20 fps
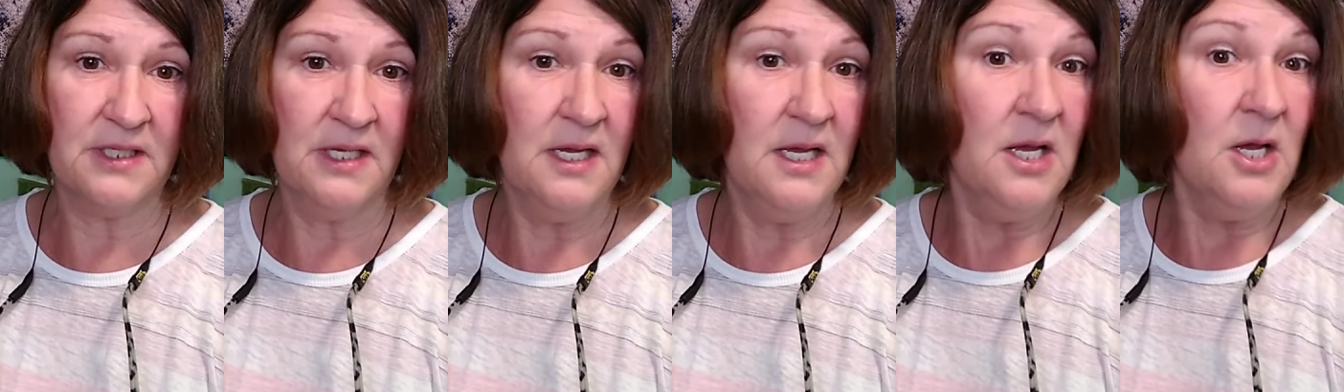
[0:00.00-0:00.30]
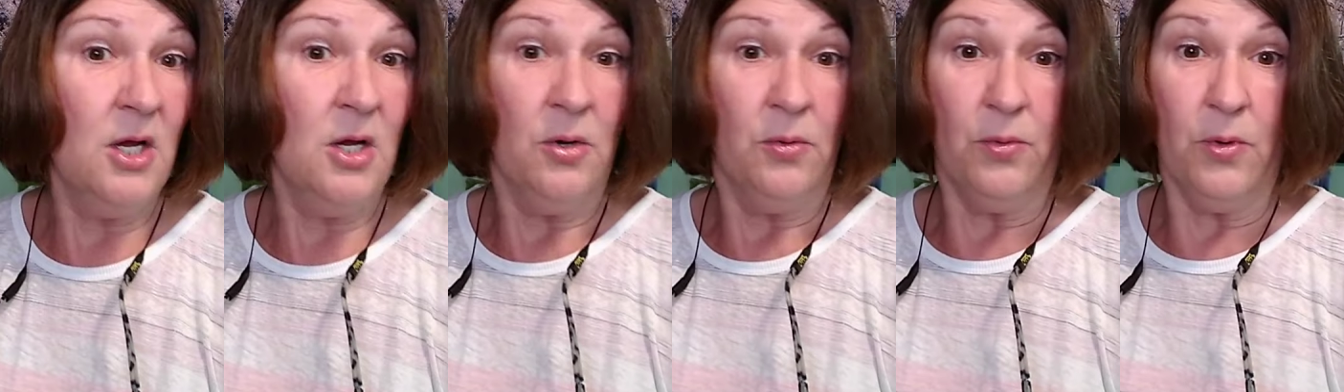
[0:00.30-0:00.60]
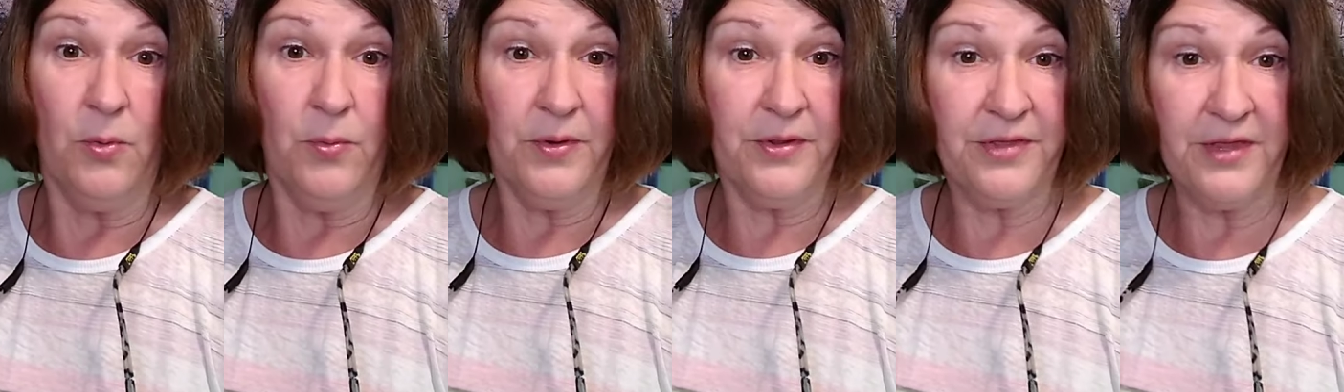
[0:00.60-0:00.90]
Well, with
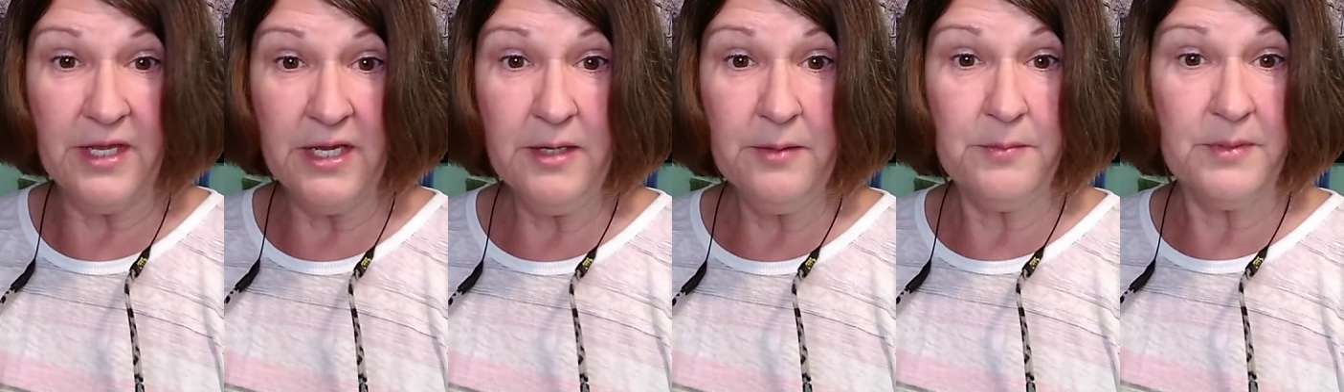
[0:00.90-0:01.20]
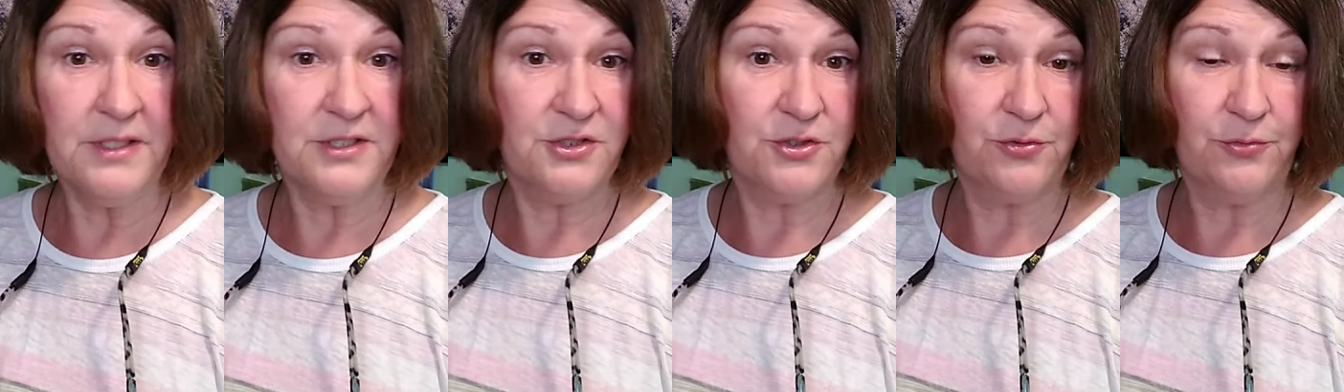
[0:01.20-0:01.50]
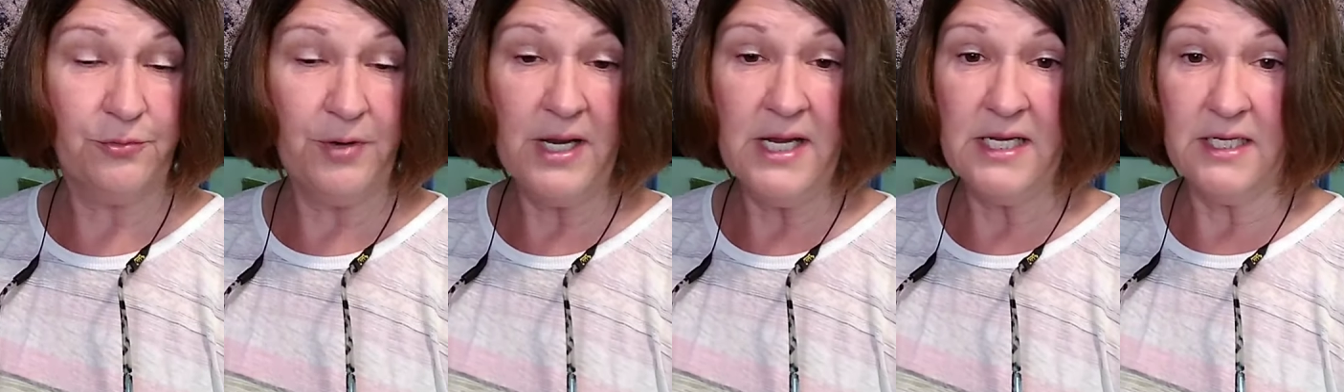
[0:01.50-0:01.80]
him, it's
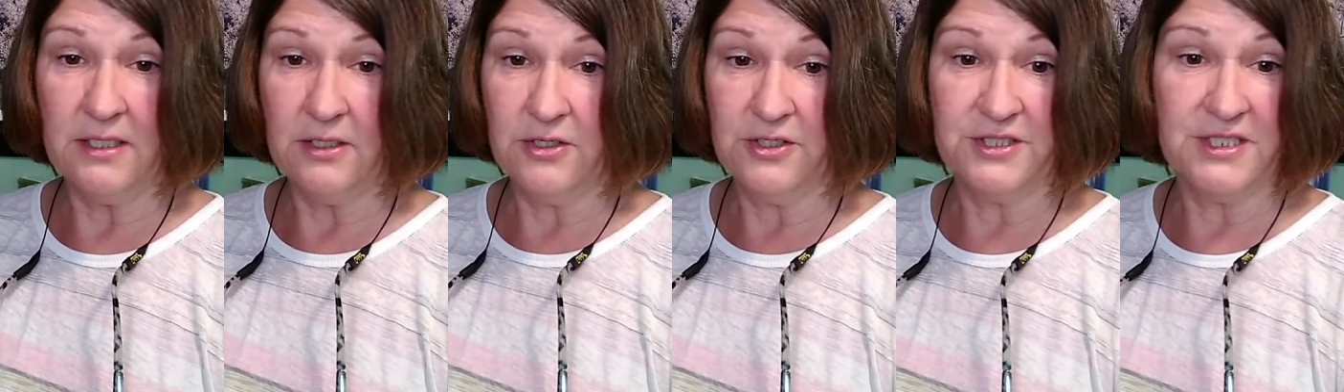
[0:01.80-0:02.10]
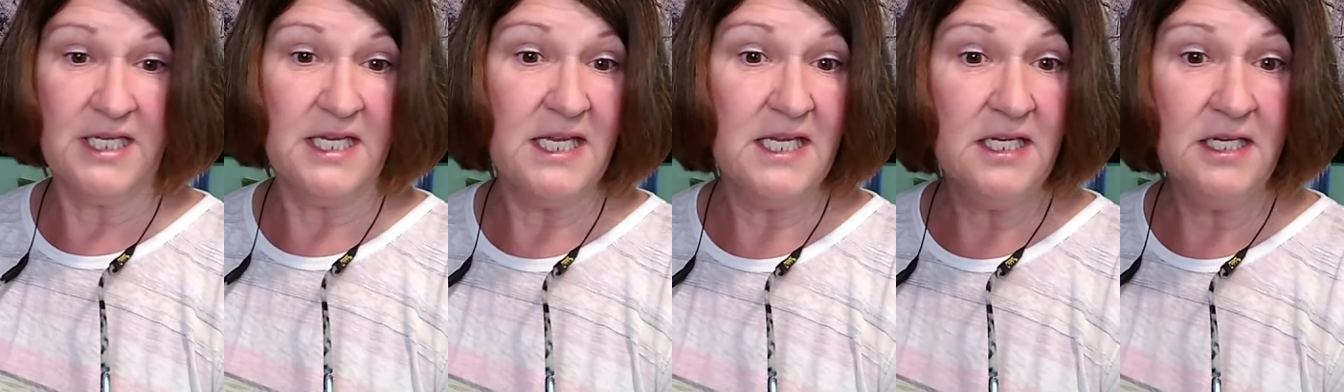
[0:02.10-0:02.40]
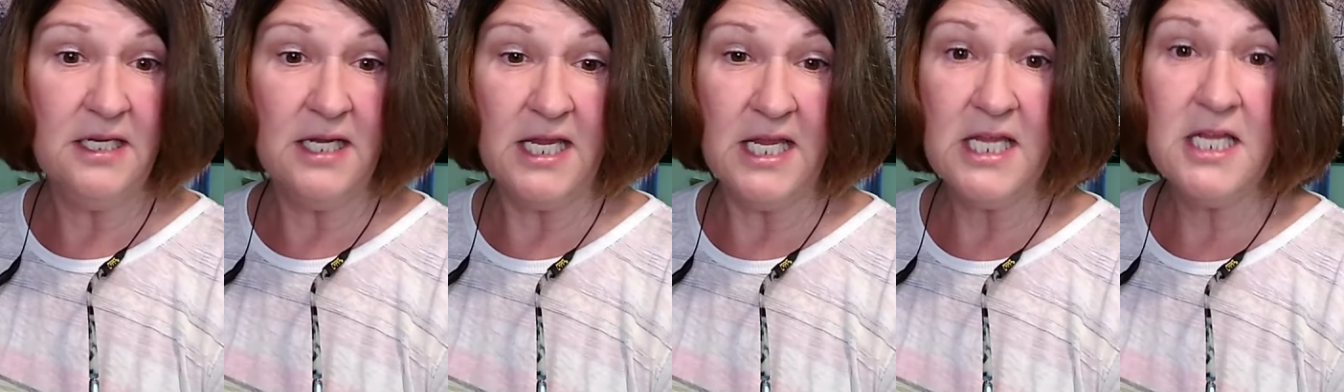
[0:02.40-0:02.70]
great because he
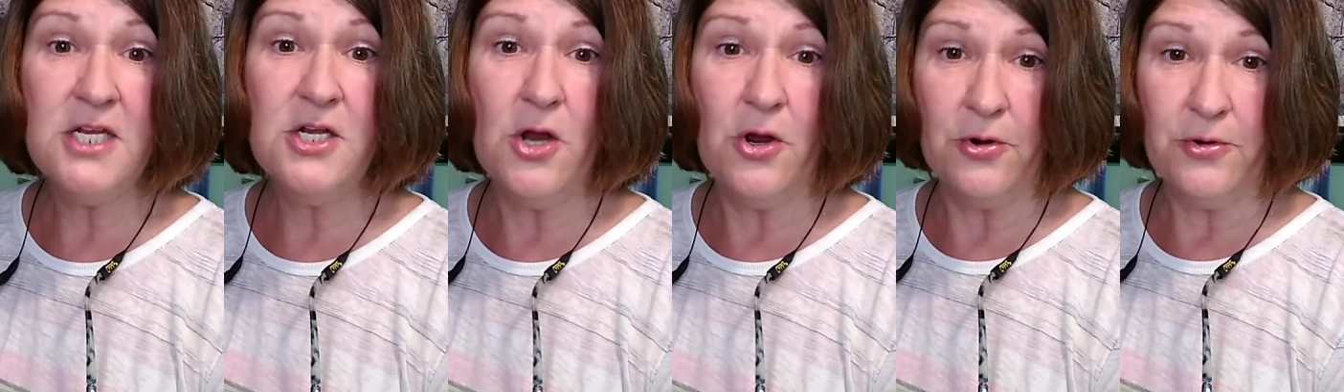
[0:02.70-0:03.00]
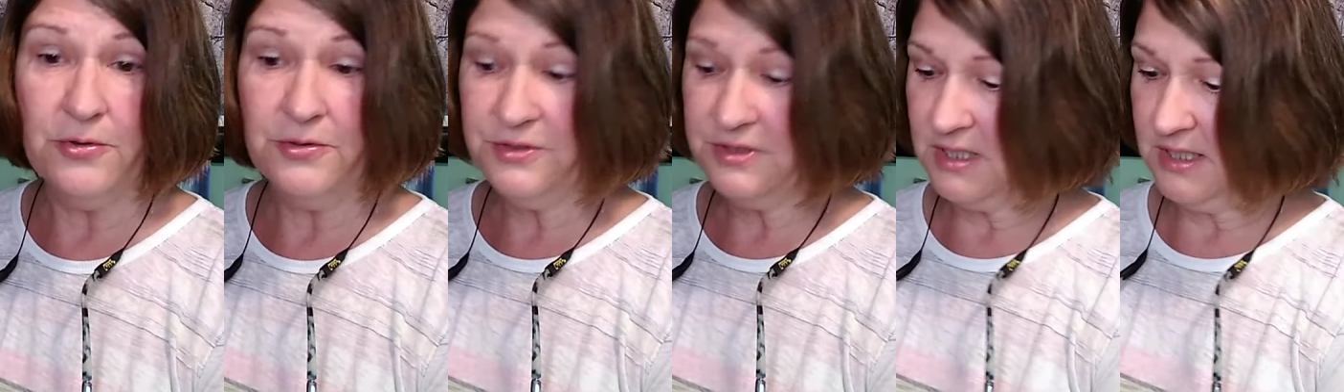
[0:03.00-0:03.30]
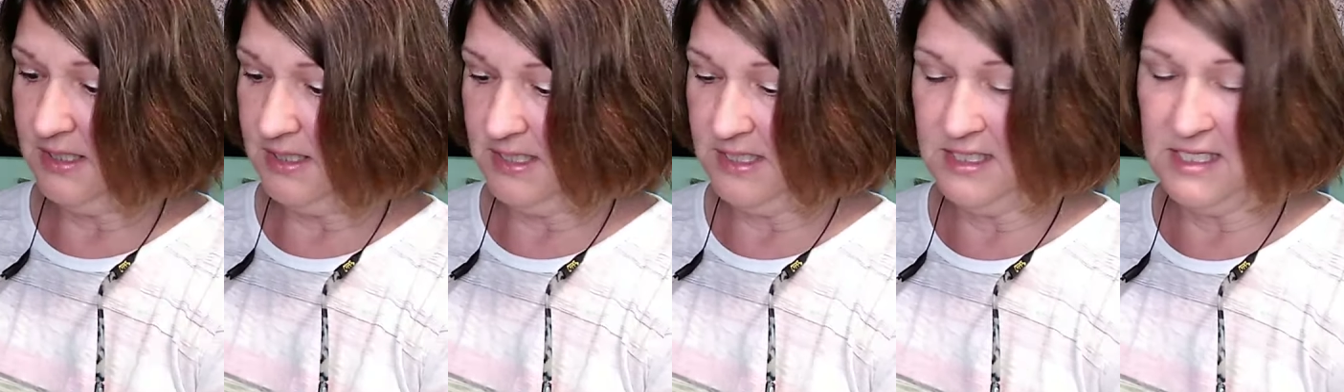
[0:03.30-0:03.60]
knows, and
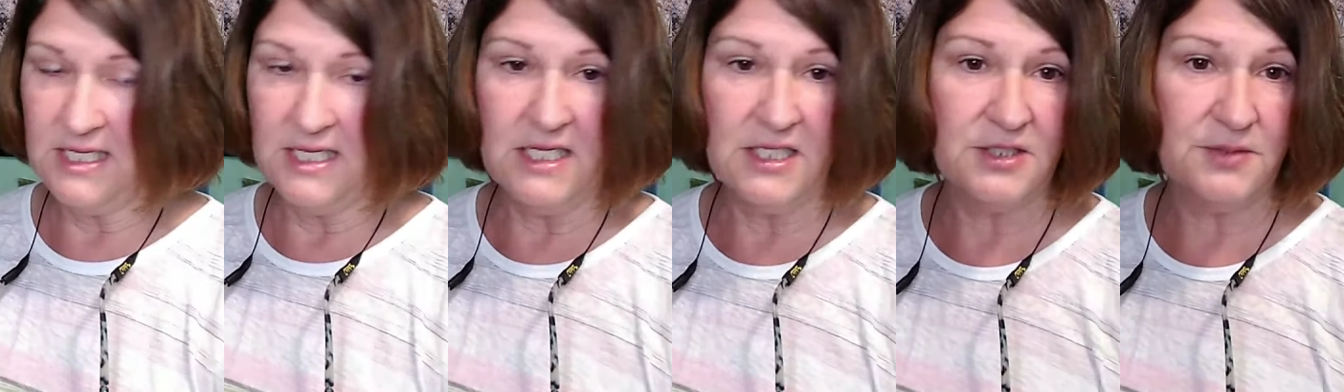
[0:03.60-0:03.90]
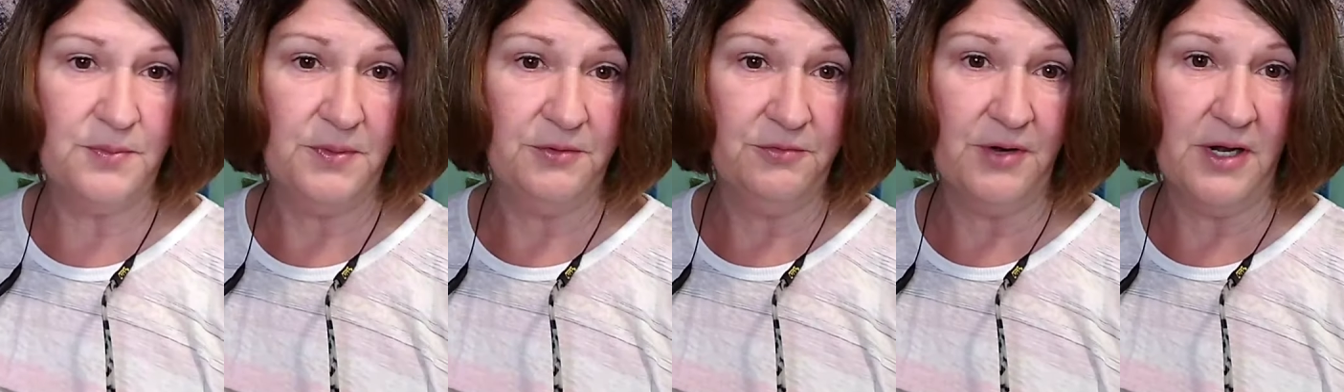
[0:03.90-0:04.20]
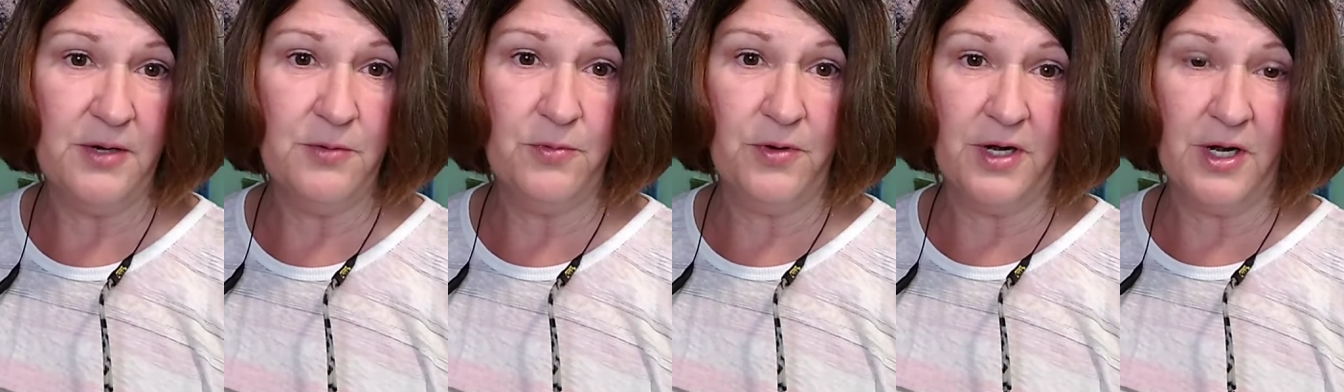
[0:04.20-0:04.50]
he gets me right where I
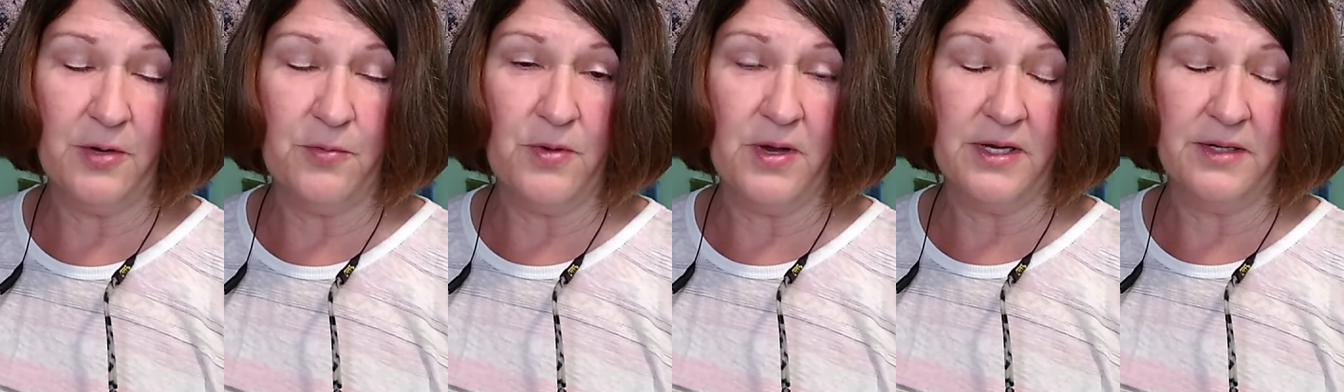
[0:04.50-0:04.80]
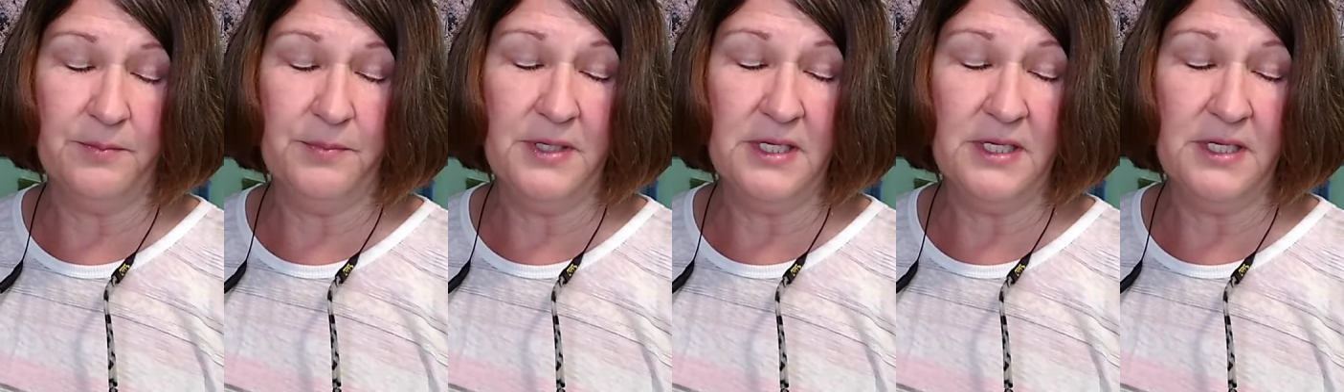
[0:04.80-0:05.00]
want to be.